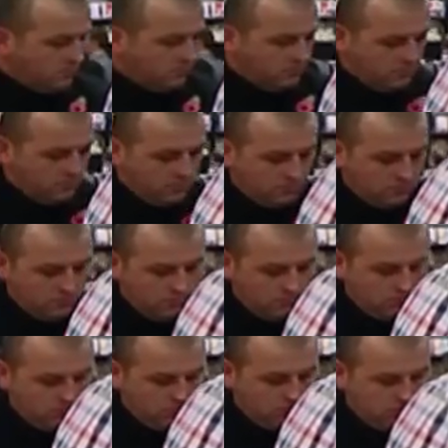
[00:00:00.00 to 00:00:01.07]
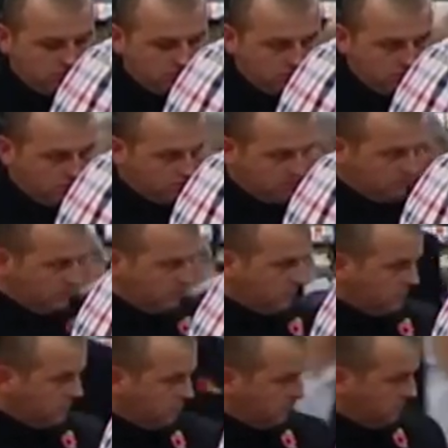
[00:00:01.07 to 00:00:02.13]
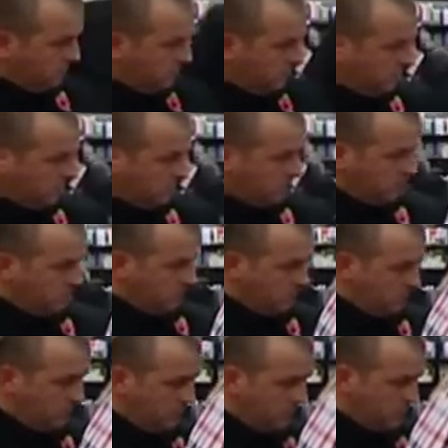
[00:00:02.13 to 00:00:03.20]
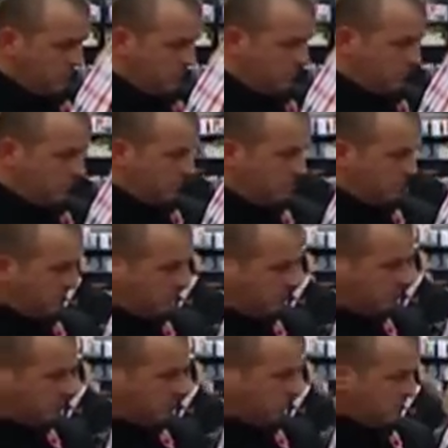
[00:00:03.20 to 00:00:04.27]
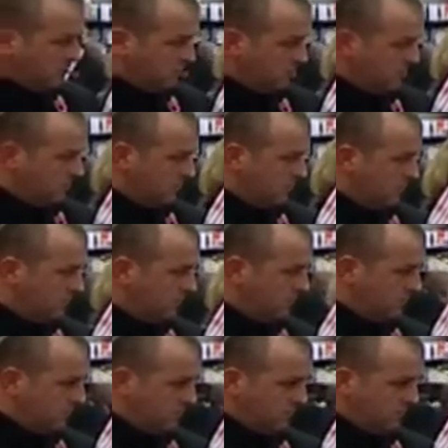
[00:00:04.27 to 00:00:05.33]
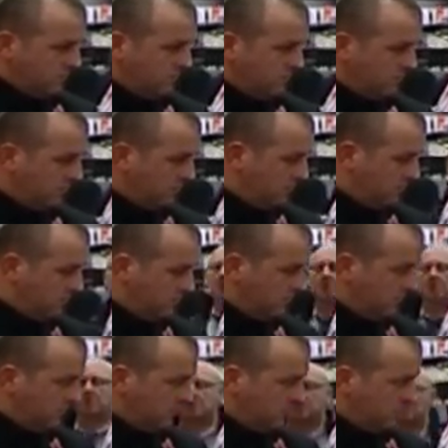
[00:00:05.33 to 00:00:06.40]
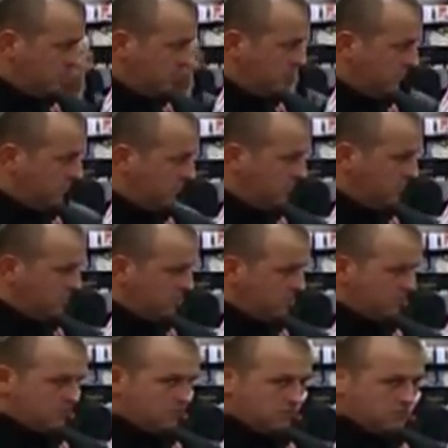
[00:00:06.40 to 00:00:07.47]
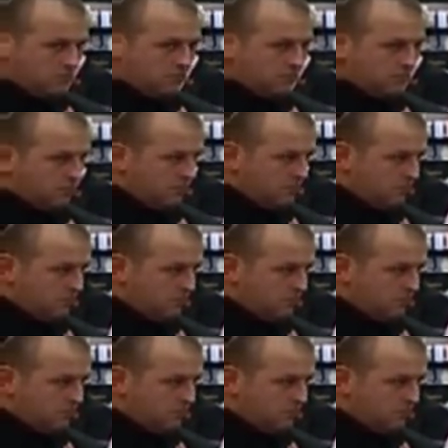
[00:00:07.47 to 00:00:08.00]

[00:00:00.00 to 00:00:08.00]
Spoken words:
The person shown says nothing.